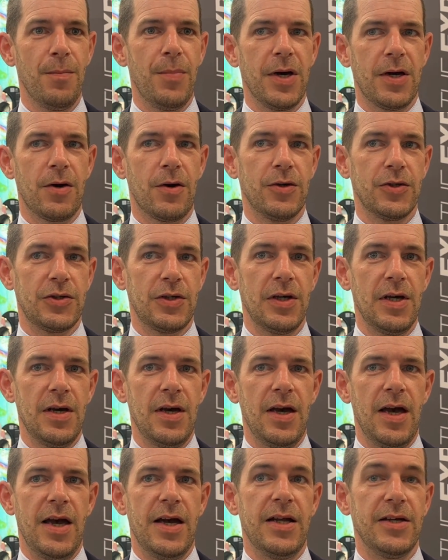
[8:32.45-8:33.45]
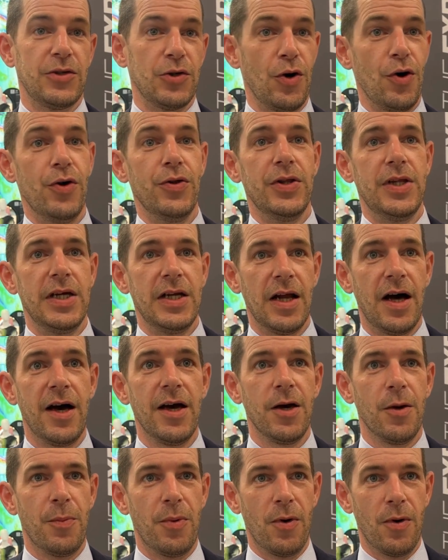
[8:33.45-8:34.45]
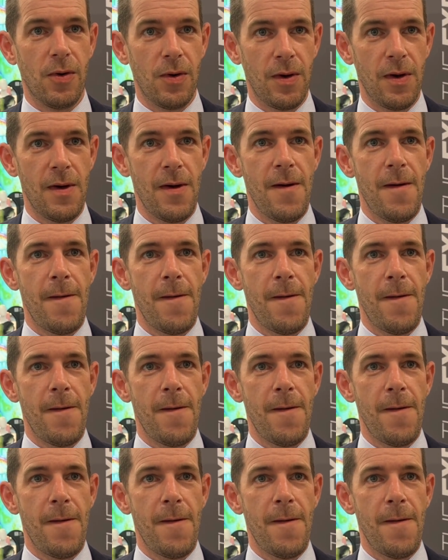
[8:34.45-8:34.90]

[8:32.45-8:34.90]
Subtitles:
because it is undeniable